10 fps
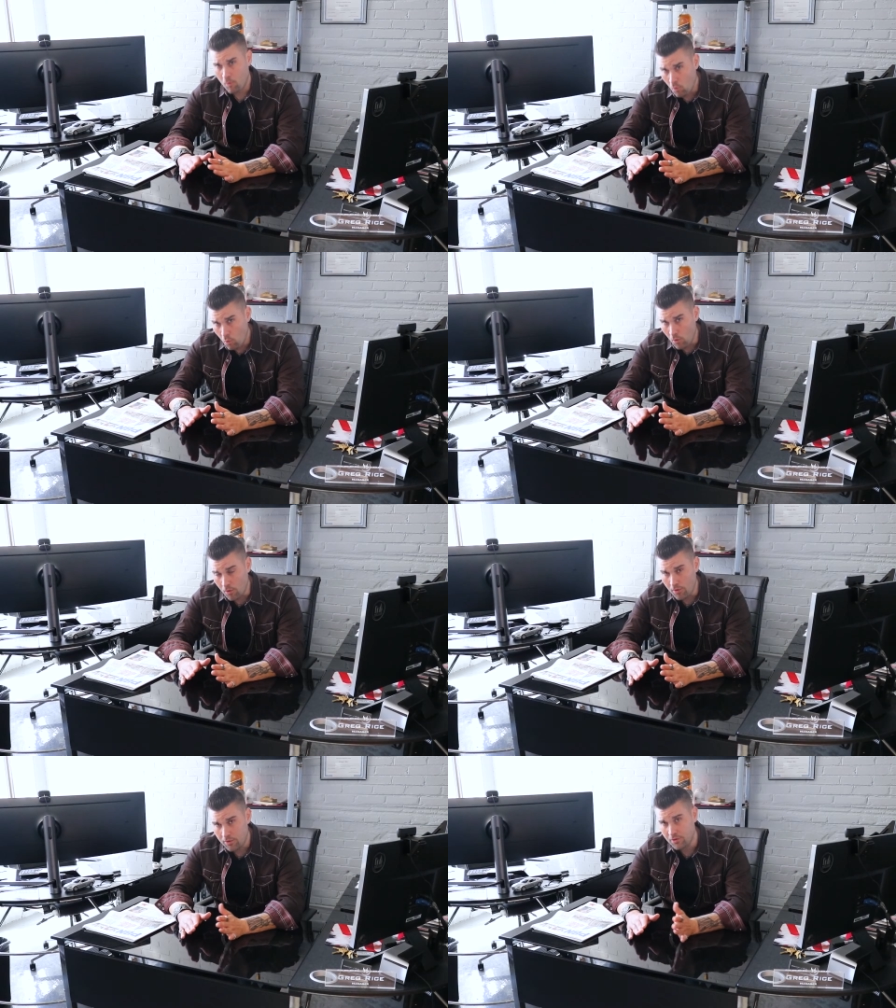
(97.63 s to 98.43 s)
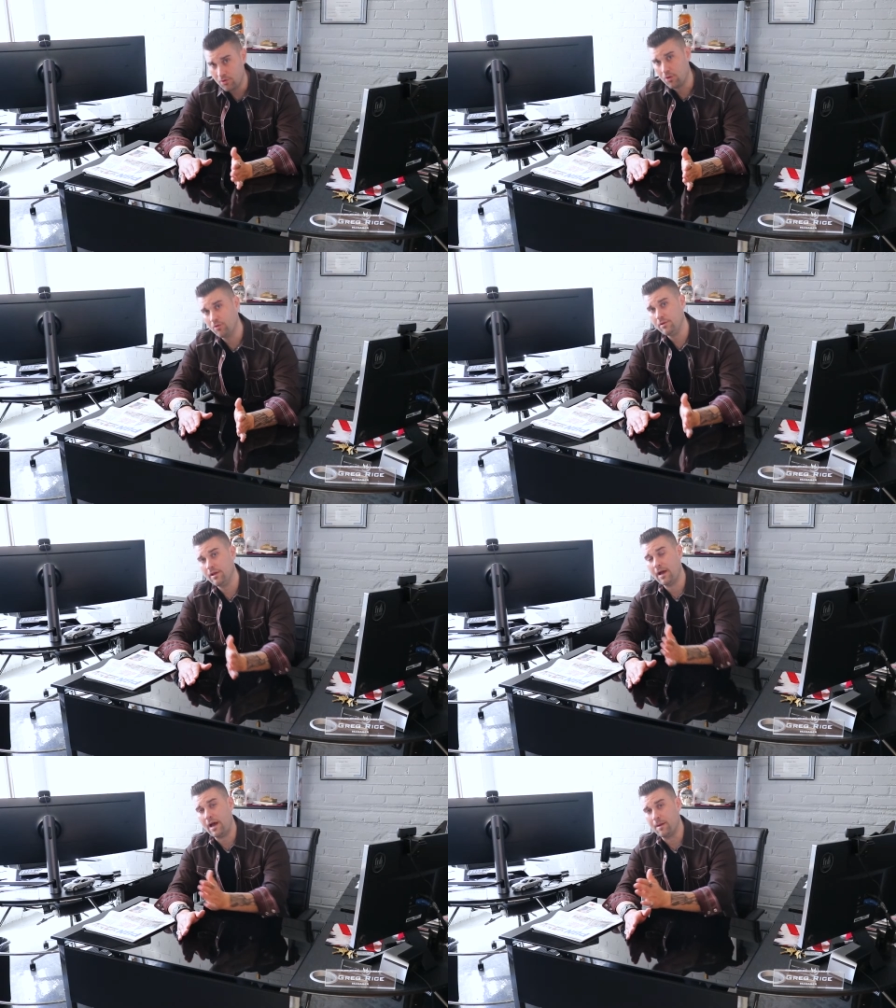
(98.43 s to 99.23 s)
Or you go
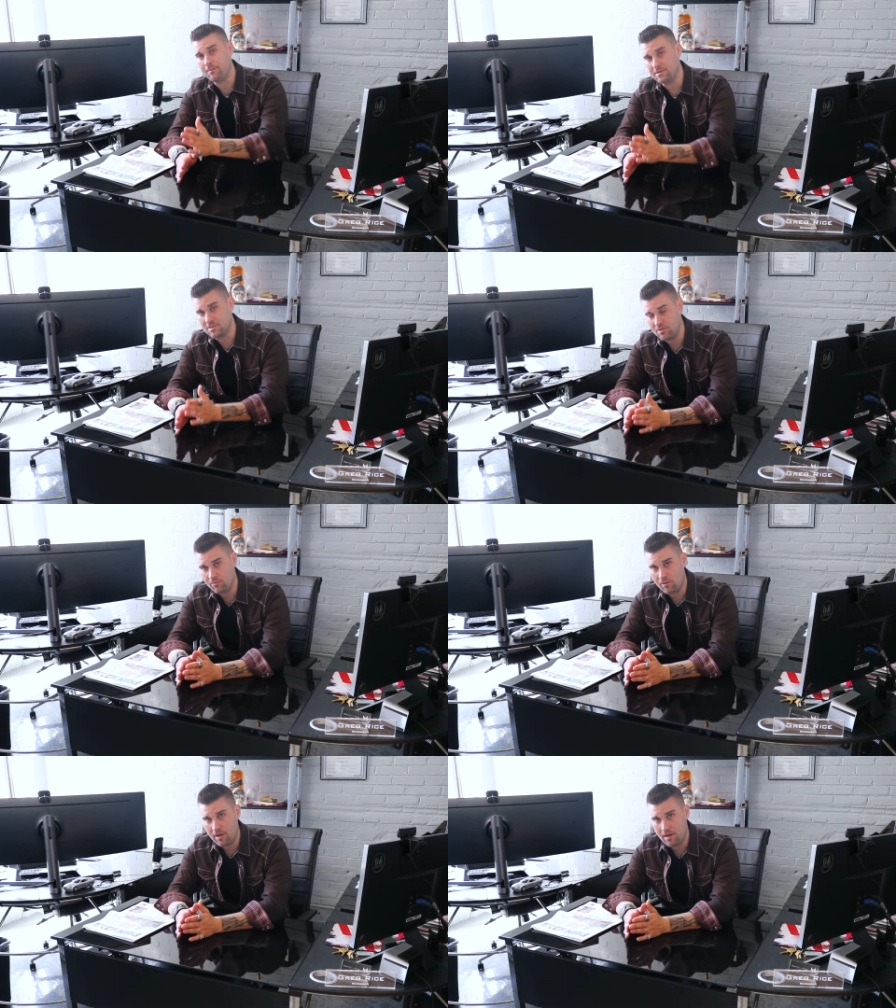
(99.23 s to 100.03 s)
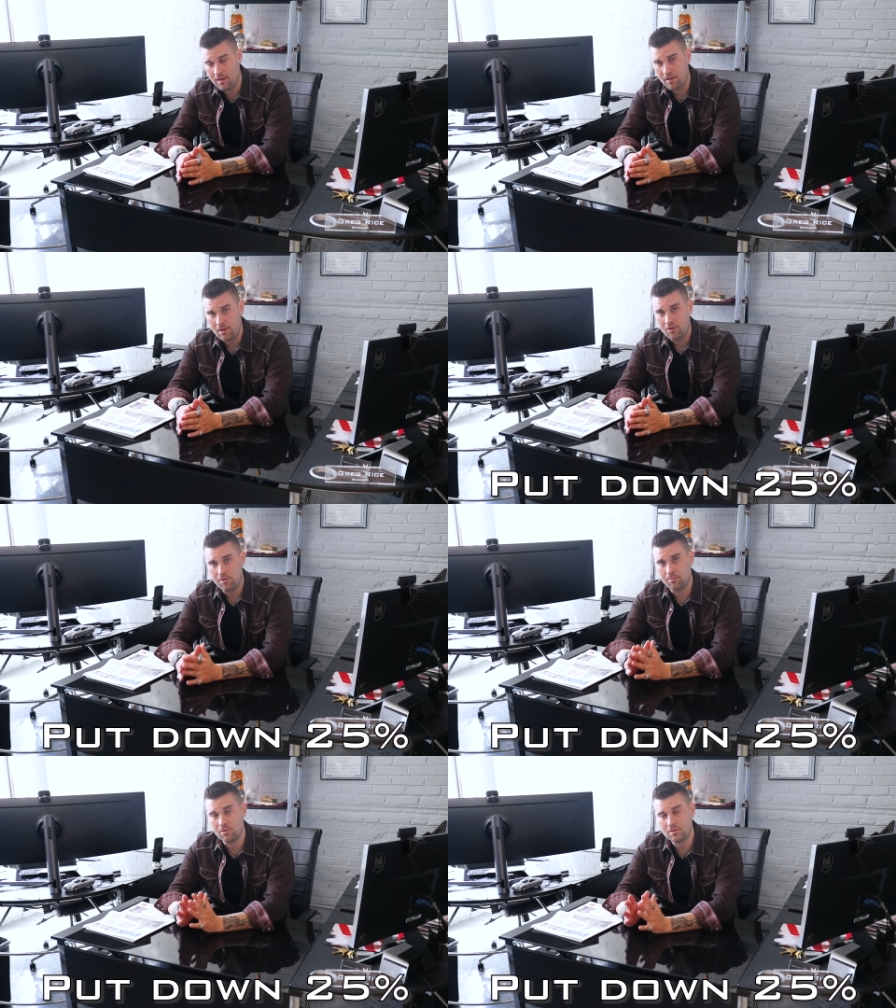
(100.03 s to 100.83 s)
the opposite way. You
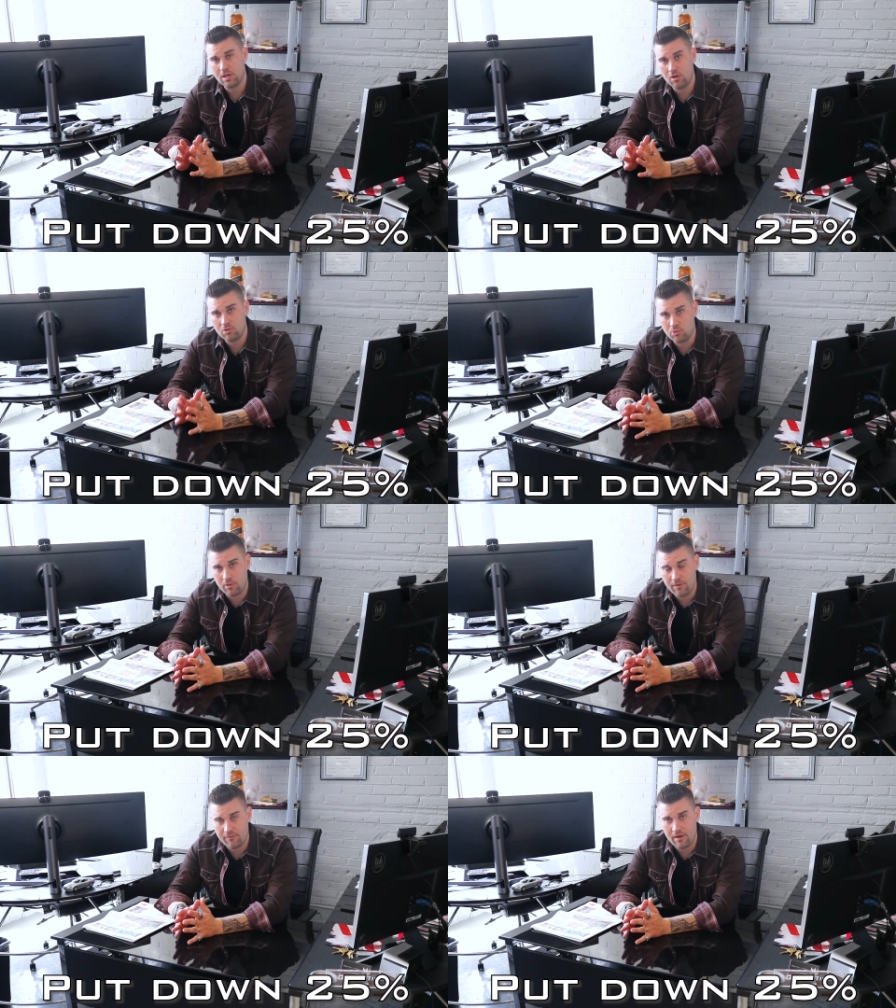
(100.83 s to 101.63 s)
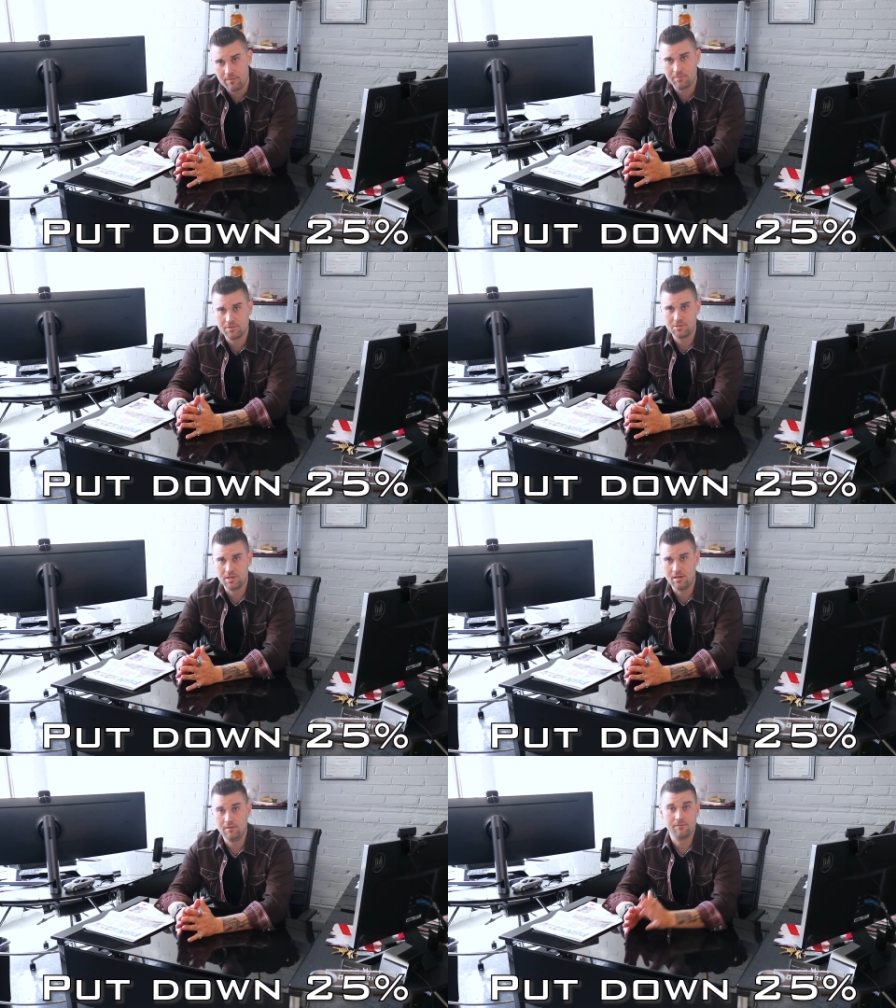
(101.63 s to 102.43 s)
put down
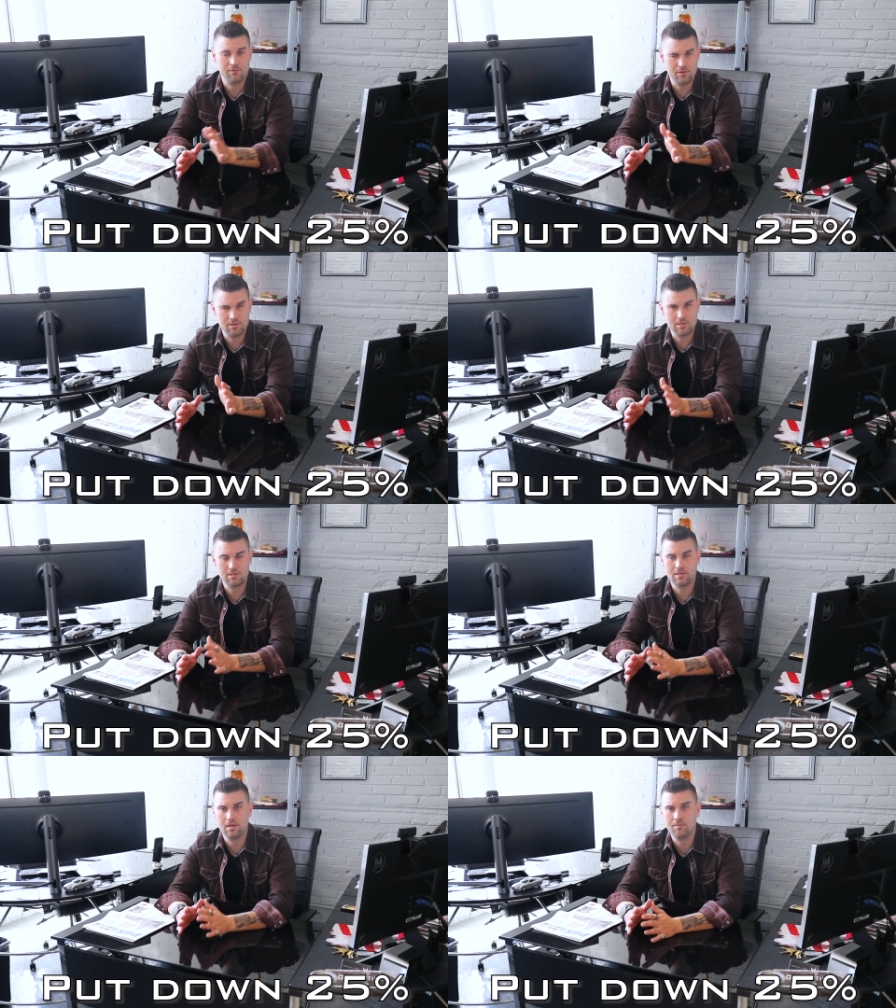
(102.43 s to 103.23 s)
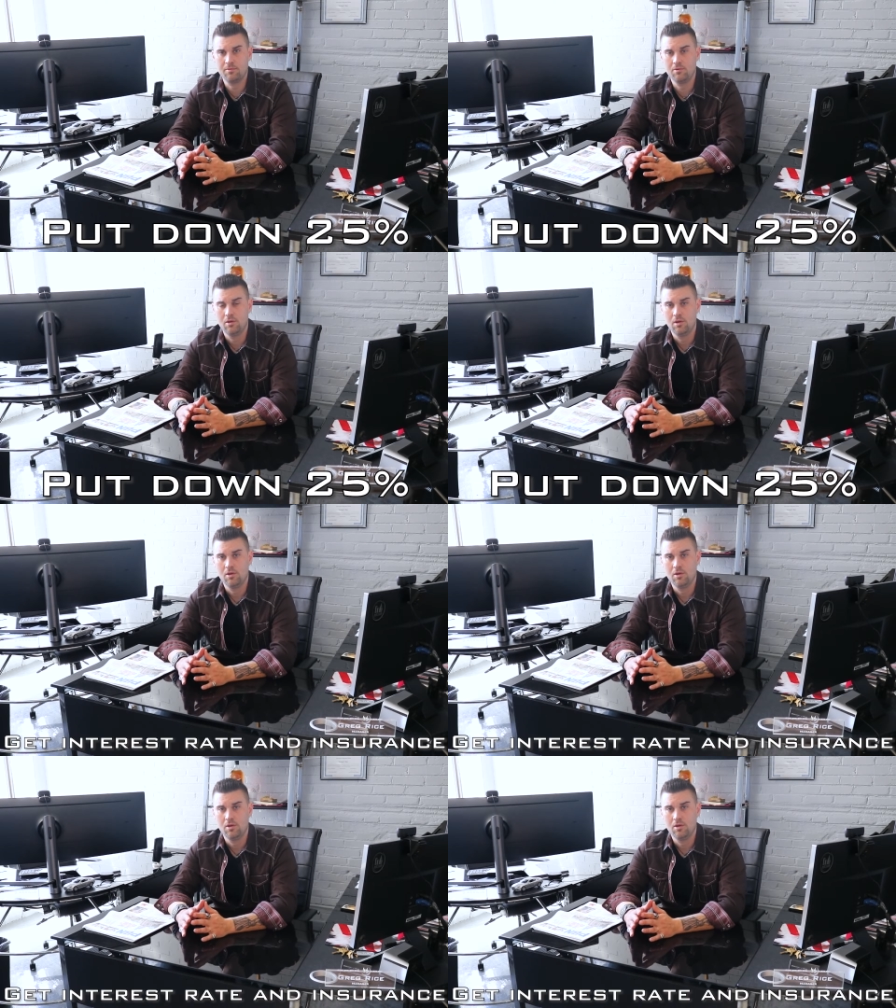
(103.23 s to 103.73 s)
25% for this example.